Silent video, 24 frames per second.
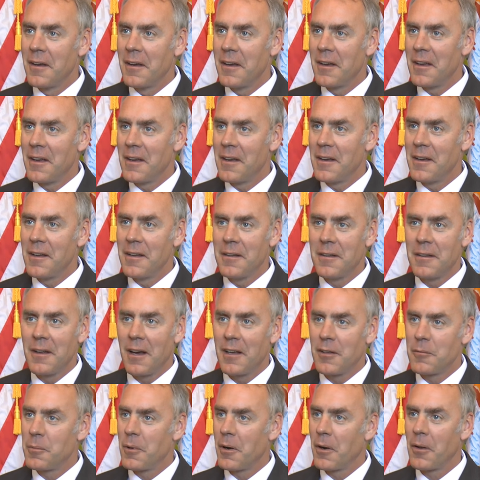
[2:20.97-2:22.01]
And
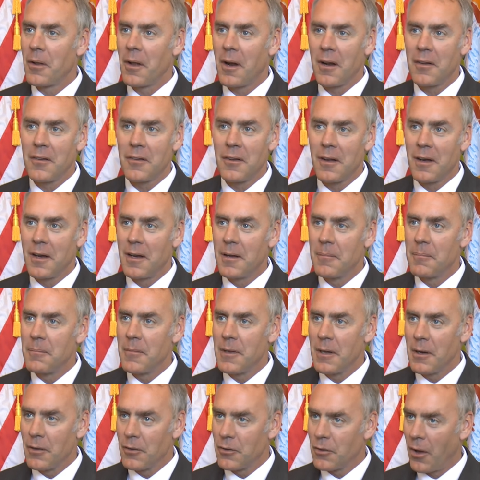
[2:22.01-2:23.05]
I spend a lot of
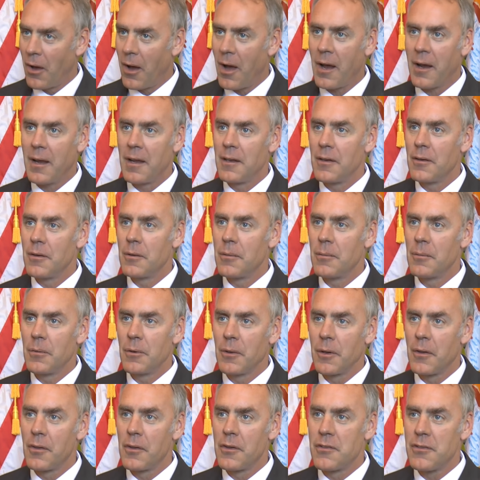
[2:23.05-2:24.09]
time, talking to them,
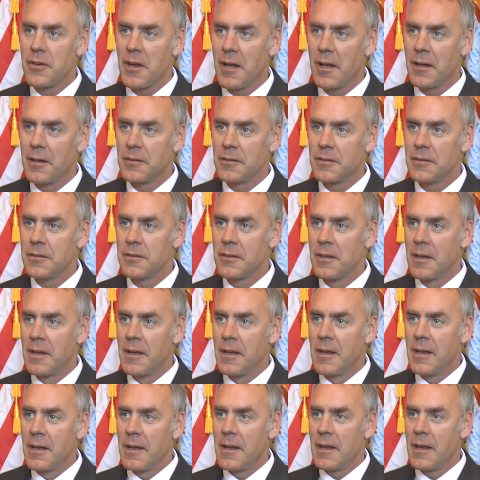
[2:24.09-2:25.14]
looking at the challenges,
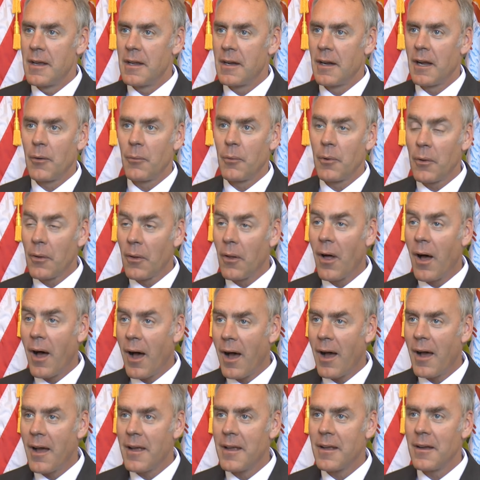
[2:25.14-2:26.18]
and I
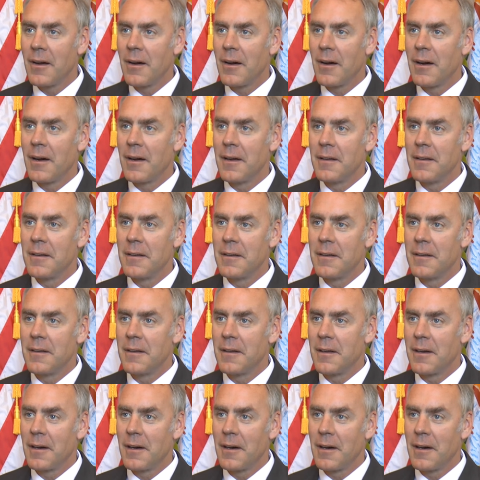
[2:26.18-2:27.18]
rely on